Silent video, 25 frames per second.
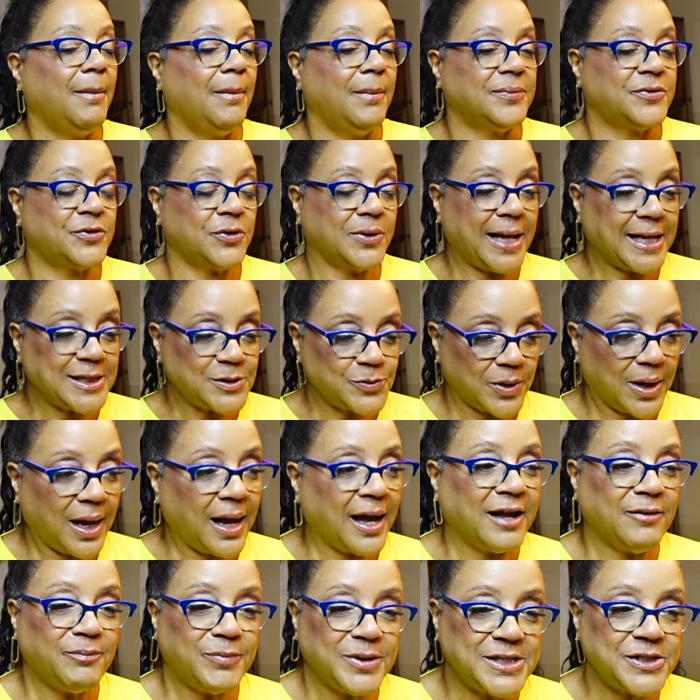So that's what
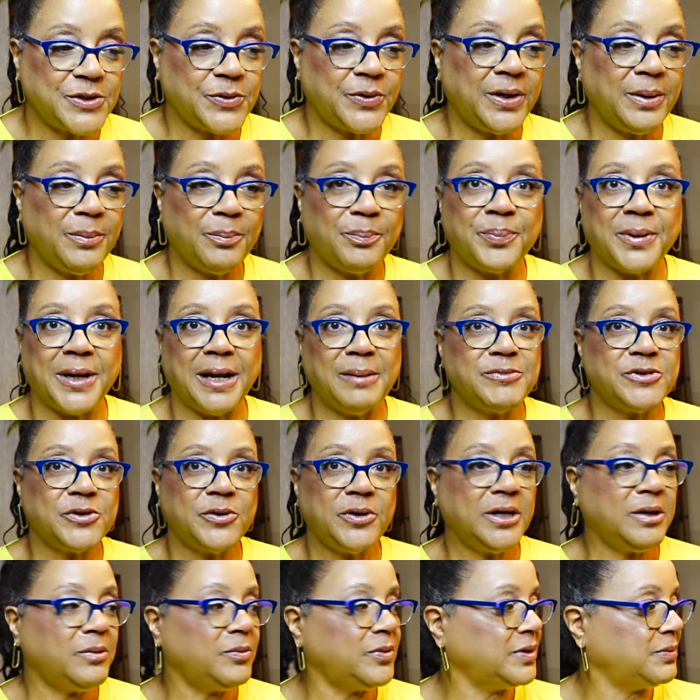I've been doing, but I'm
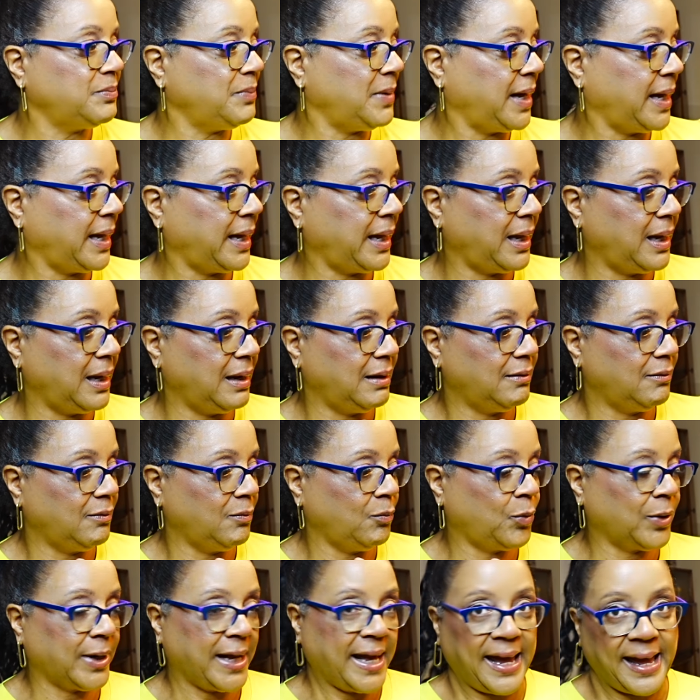doing it with
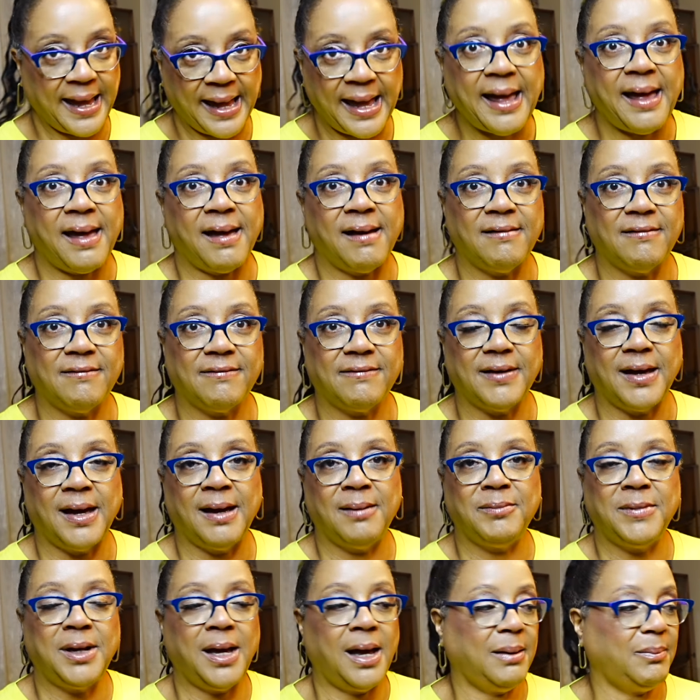what I have.
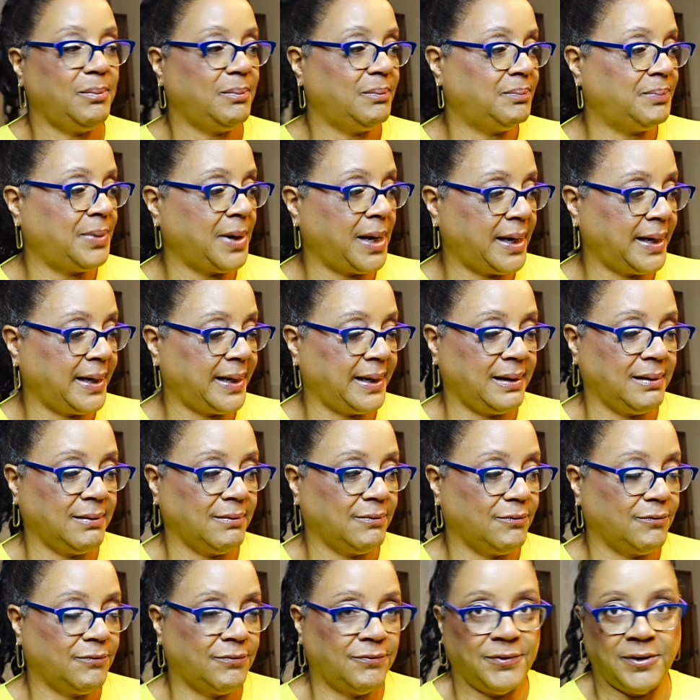I'm not
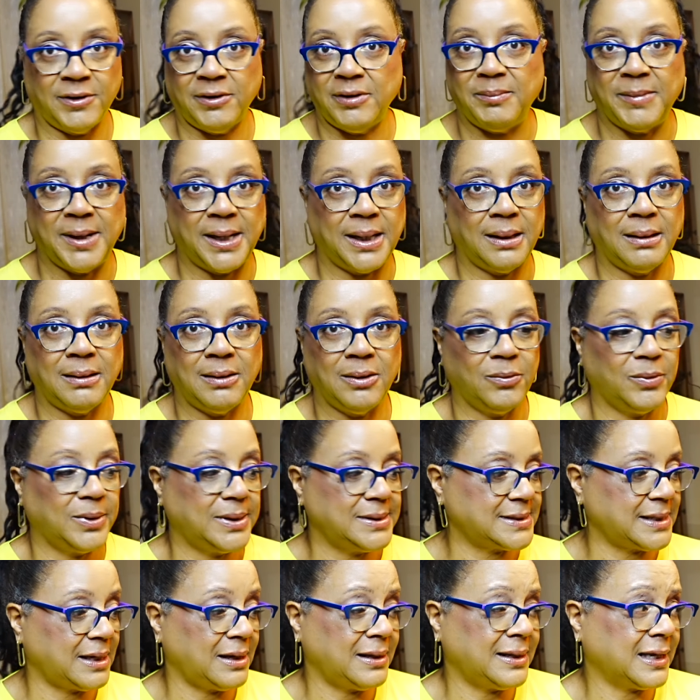buying very many new
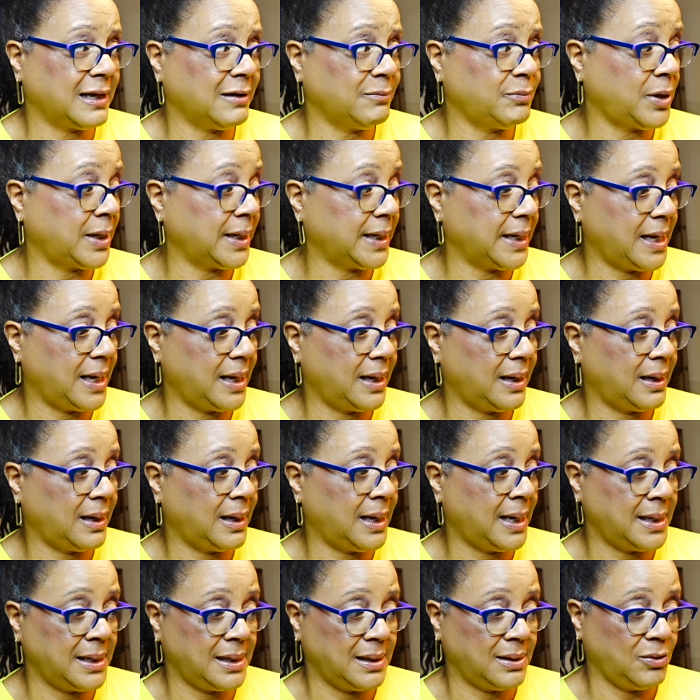ones. I don't think I bought
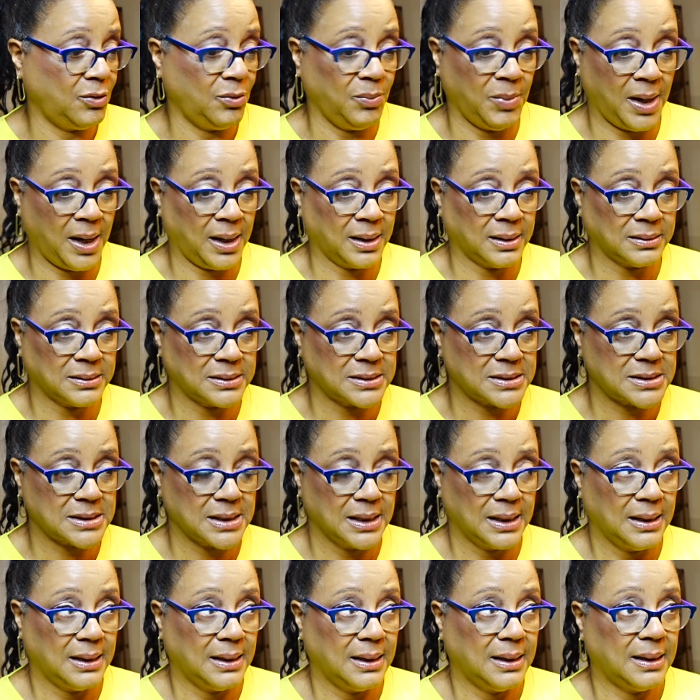any new bottles
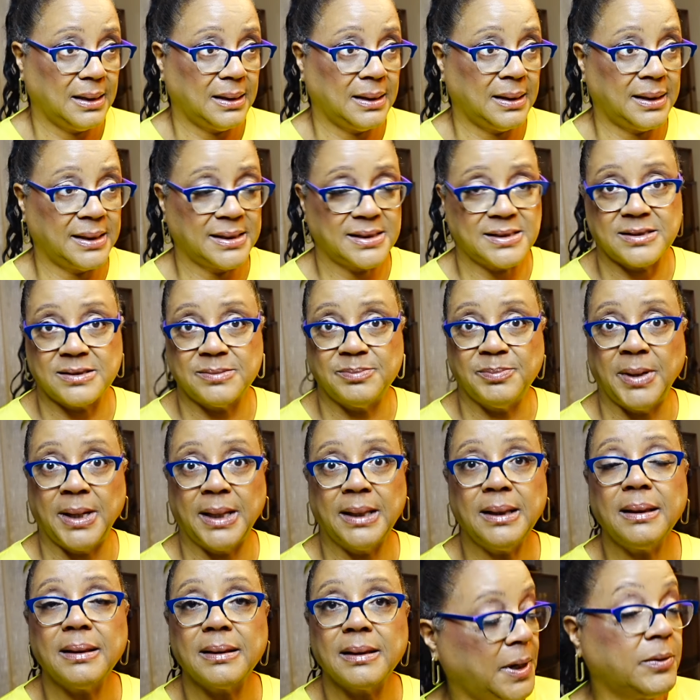this
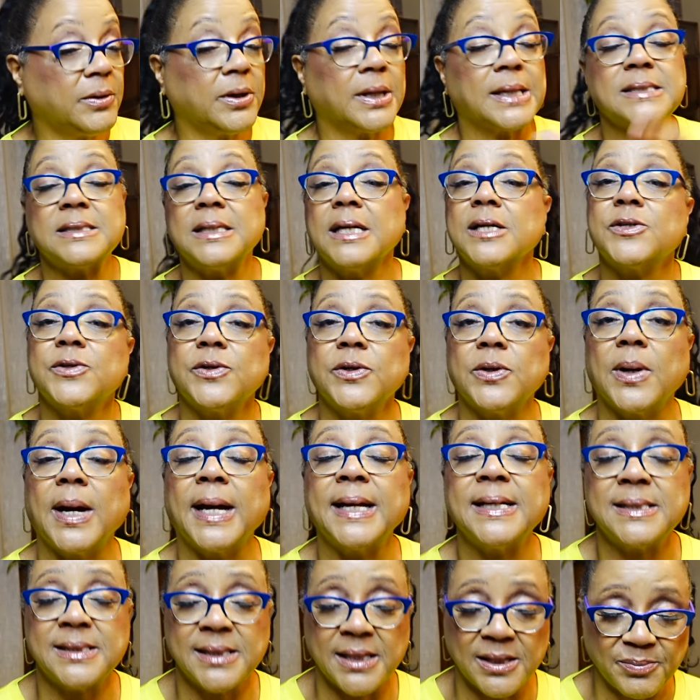month. Oh no, that's not true. I
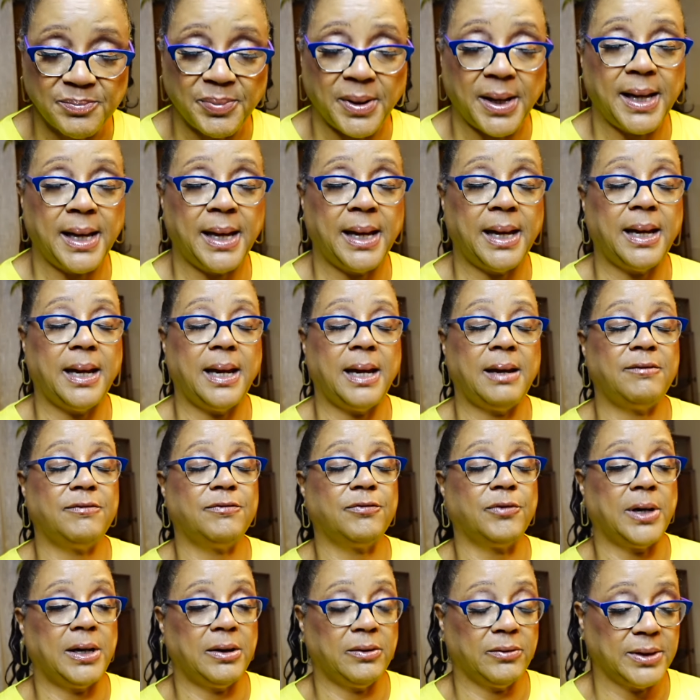did buy a
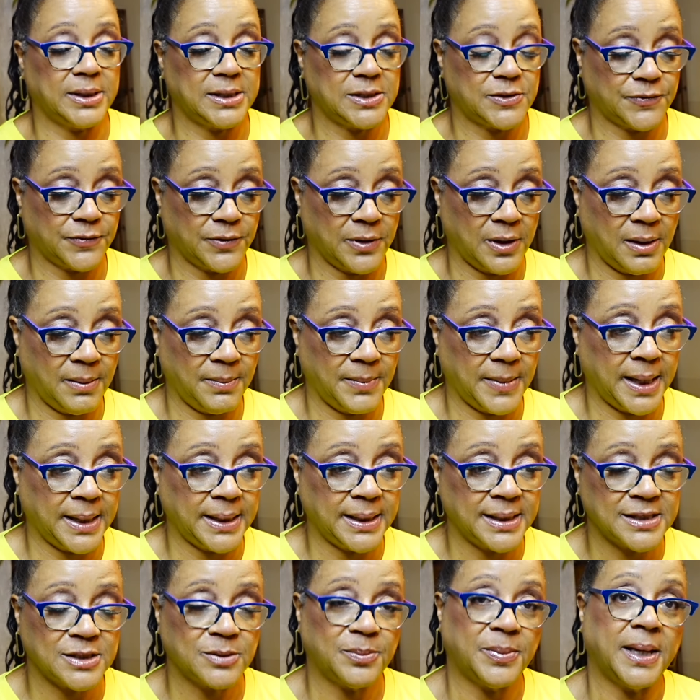fragrance from an
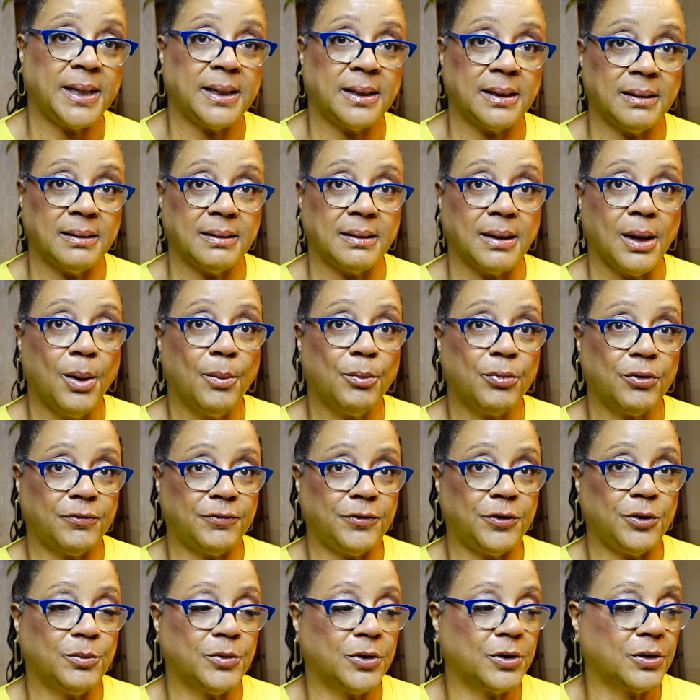independent
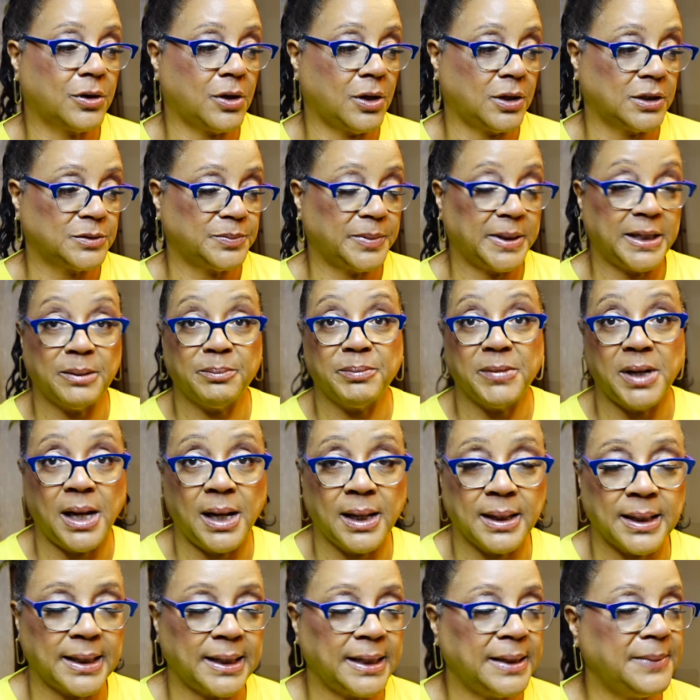perfumer called Pink
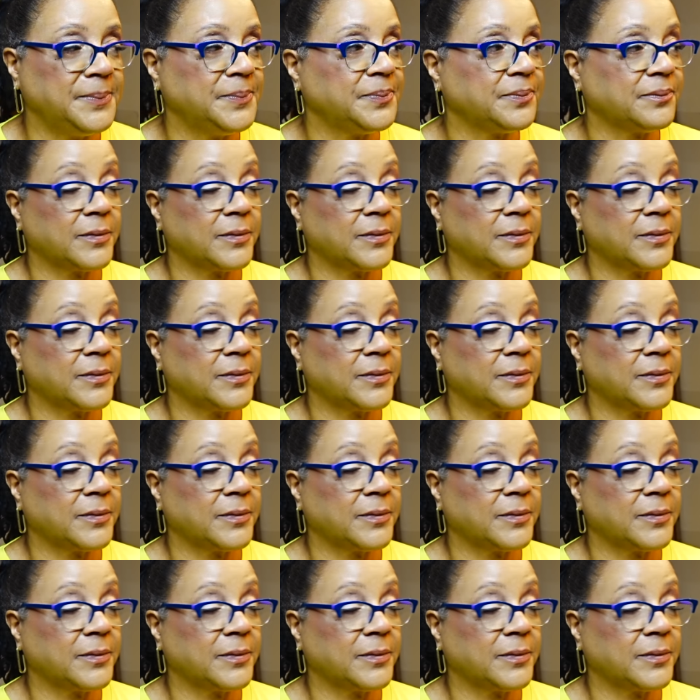Mahogany.